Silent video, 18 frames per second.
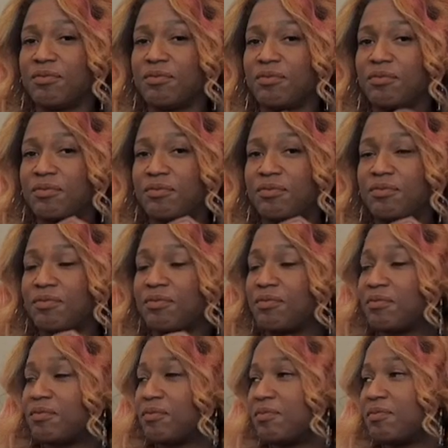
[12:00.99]

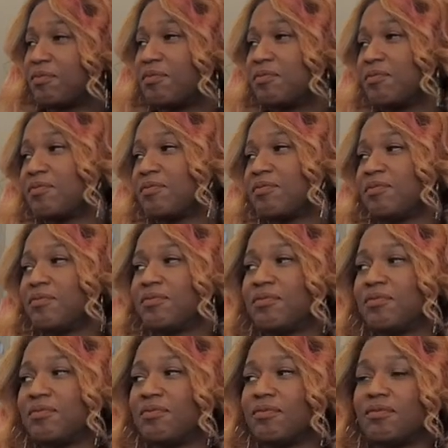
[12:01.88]

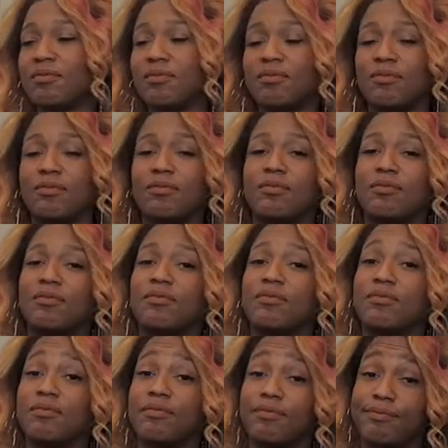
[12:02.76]

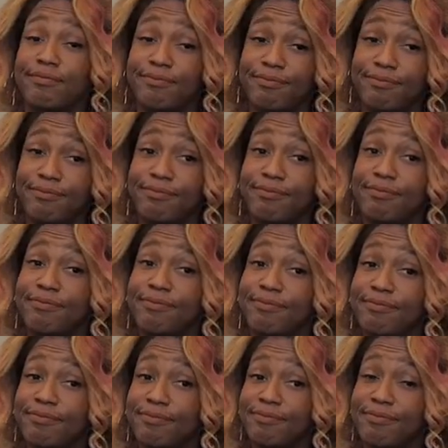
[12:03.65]

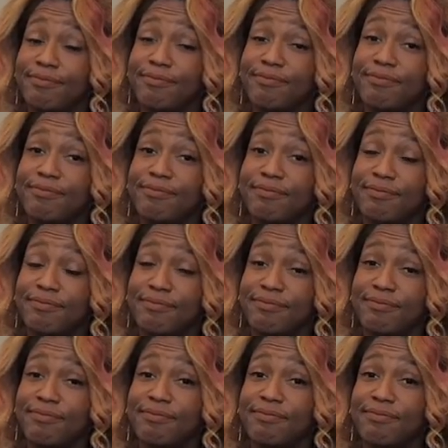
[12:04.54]

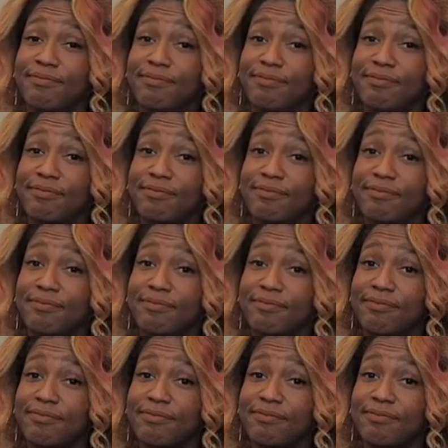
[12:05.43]

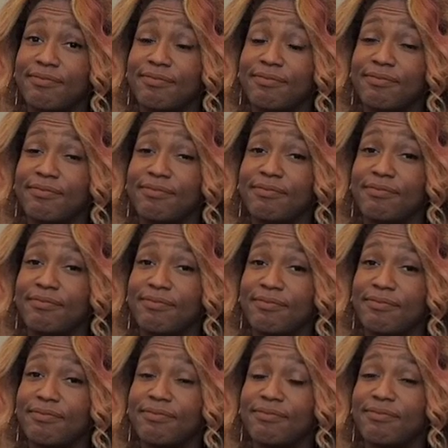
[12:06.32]

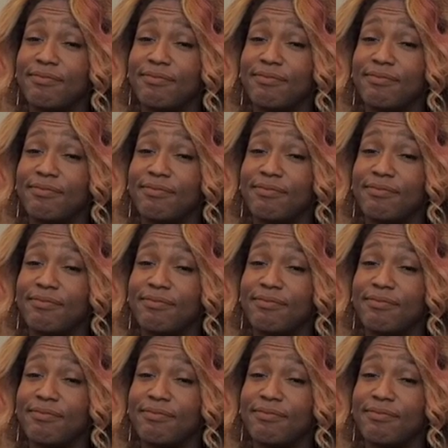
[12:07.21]
(silent)